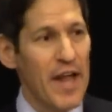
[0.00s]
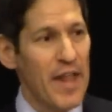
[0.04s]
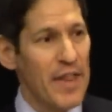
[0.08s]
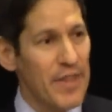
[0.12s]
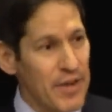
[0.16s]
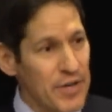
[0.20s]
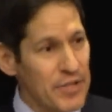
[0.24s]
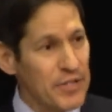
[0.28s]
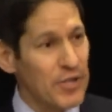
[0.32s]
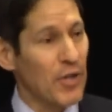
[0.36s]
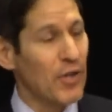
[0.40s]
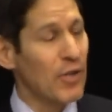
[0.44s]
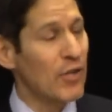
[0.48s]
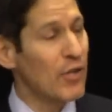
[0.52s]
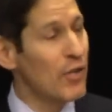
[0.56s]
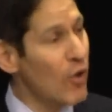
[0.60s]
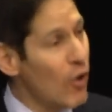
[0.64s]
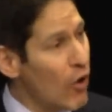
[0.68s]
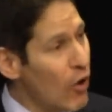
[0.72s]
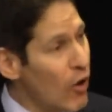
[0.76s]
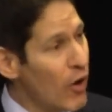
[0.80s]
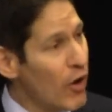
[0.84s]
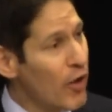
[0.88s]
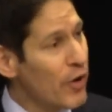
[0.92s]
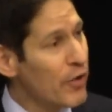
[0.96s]
there's a
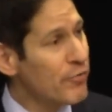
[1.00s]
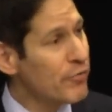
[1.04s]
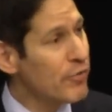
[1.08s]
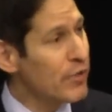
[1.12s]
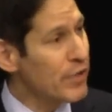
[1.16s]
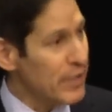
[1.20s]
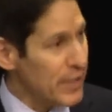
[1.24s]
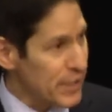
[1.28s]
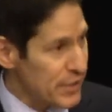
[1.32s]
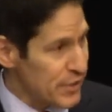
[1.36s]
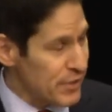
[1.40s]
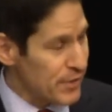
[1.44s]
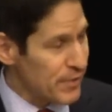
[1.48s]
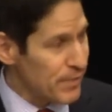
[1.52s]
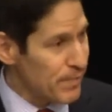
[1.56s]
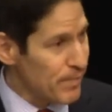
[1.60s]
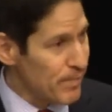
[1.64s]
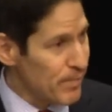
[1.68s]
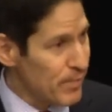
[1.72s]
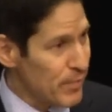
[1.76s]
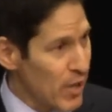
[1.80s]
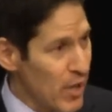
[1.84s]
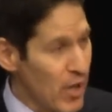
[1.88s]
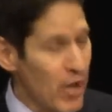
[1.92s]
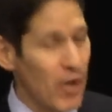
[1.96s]
long tradition
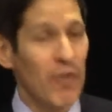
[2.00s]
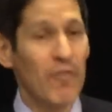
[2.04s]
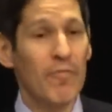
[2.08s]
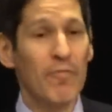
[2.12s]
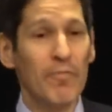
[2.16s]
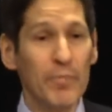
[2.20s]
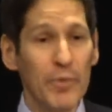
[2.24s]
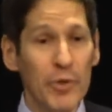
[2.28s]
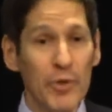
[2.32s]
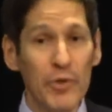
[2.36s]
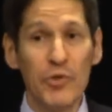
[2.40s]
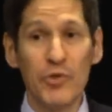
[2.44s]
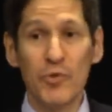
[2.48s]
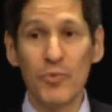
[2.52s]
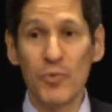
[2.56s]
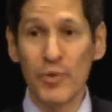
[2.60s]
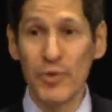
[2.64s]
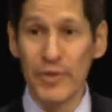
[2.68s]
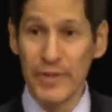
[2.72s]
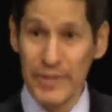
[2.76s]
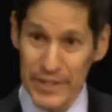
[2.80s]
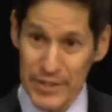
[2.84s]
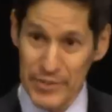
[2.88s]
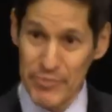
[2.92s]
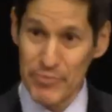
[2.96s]
of mutual
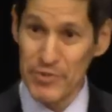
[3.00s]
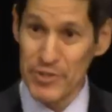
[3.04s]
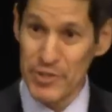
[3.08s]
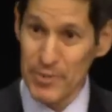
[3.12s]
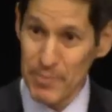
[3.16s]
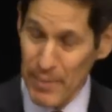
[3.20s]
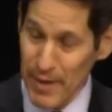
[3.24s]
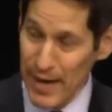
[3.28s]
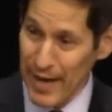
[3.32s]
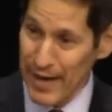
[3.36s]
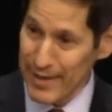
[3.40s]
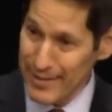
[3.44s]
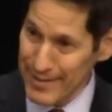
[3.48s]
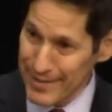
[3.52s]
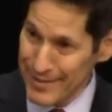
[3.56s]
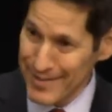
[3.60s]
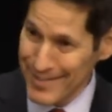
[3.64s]
disrespect.